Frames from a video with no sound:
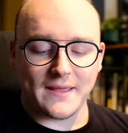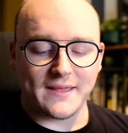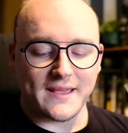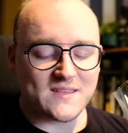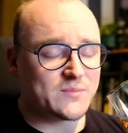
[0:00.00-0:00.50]

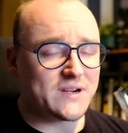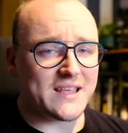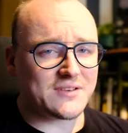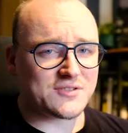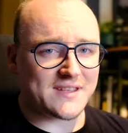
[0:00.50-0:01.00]
it's pretty
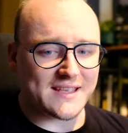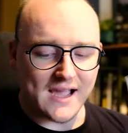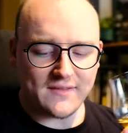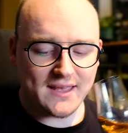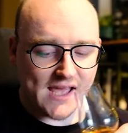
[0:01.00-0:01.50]
interesting
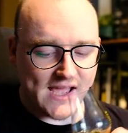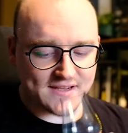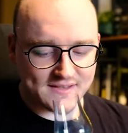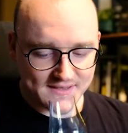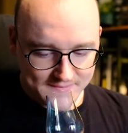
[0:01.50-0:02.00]
how they
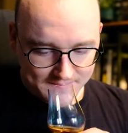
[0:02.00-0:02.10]
age this